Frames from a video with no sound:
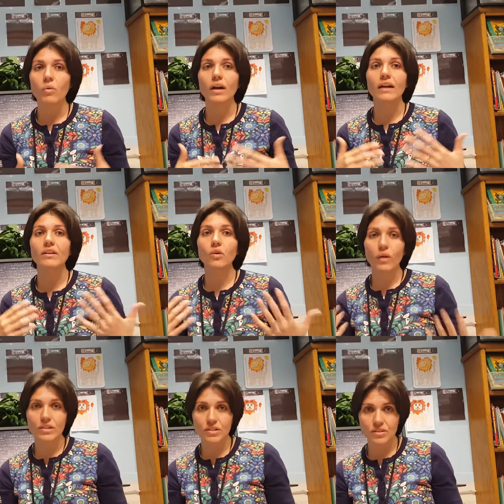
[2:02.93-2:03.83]
What kind of
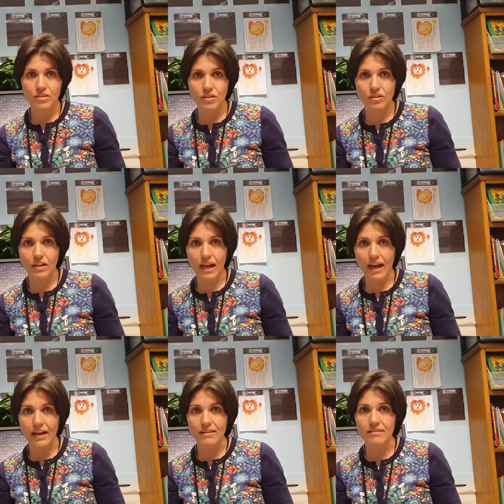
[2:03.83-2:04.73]
questions are you going to
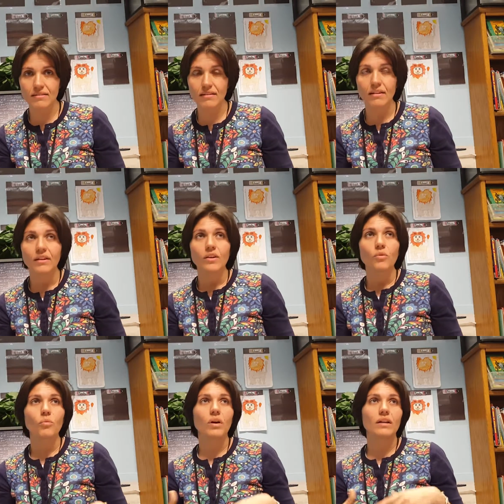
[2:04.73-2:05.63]
ask?
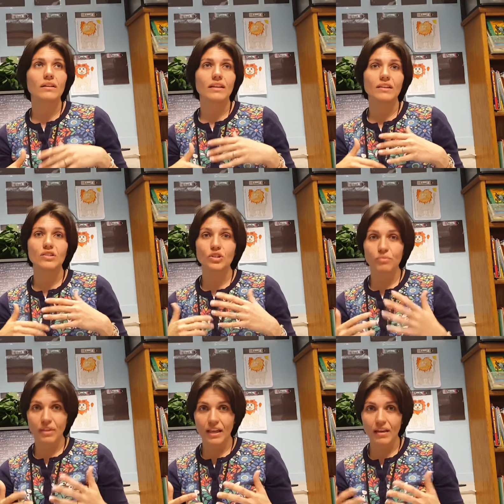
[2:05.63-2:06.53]
What is your
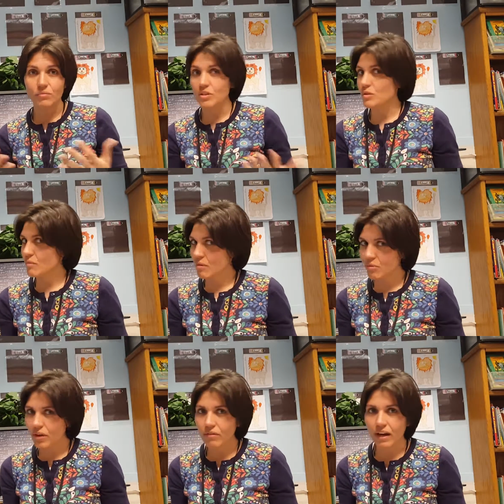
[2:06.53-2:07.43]
plan, which would be
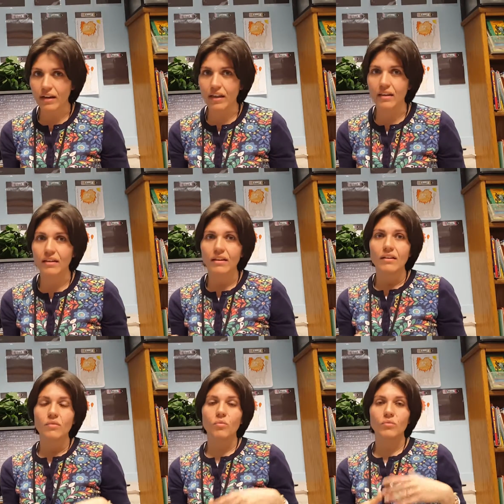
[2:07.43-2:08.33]
pre-writing?
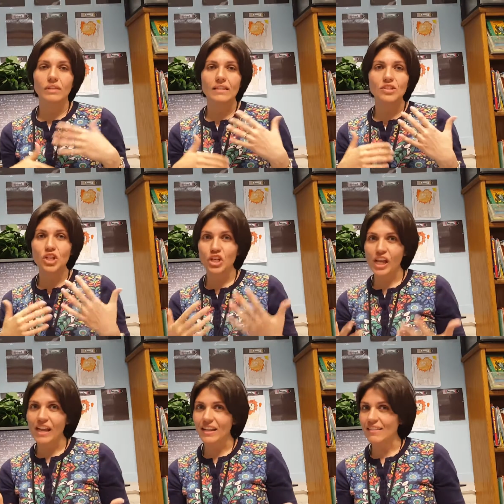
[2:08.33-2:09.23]
Let's
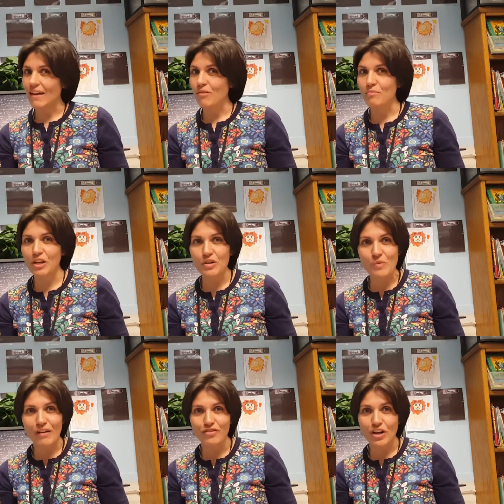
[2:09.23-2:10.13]
create it, that would be your
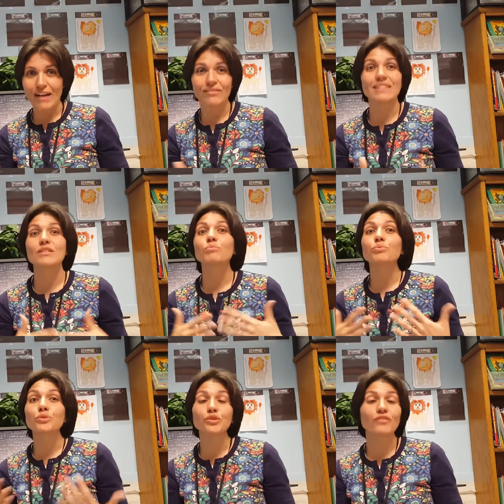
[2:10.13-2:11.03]
rough draft. Let's
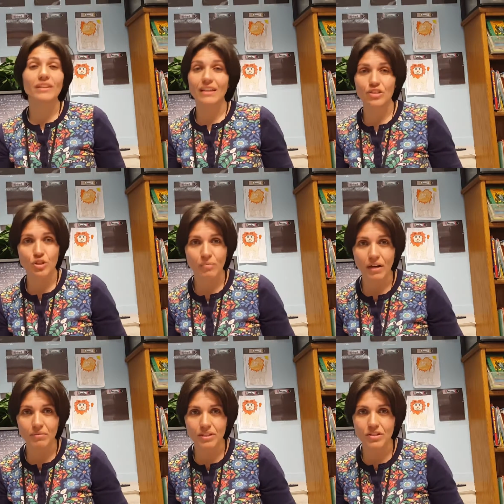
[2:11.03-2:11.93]
improve it, that's your
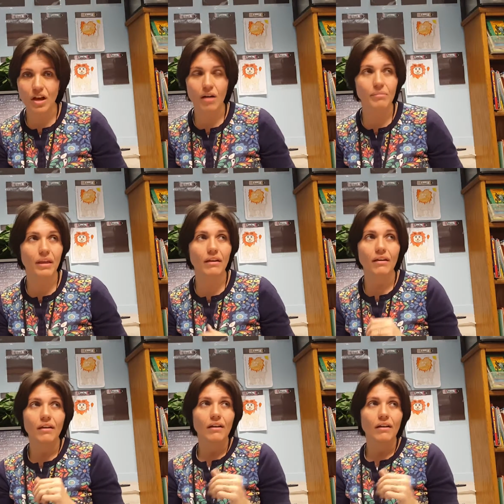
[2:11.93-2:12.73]
published copy.